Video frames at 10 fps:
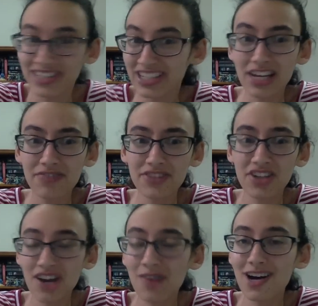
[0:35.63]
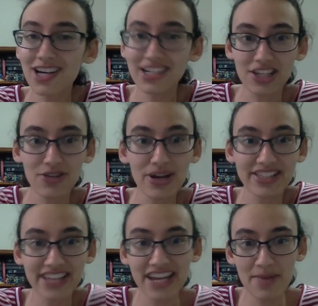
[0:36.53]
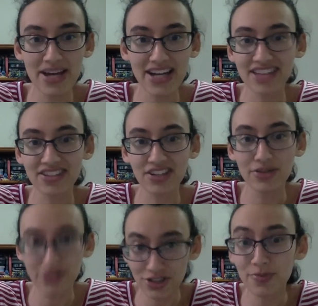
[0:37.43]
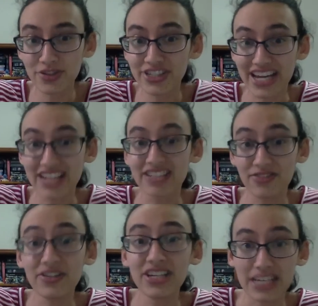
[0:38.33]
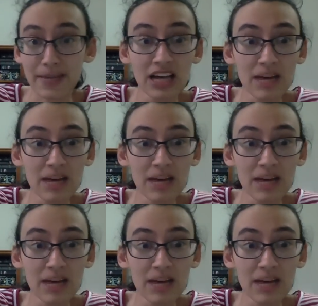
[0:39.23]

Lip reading: enough that Gohan as the Great Saiyaman has to go Super Saiyan to defeat him.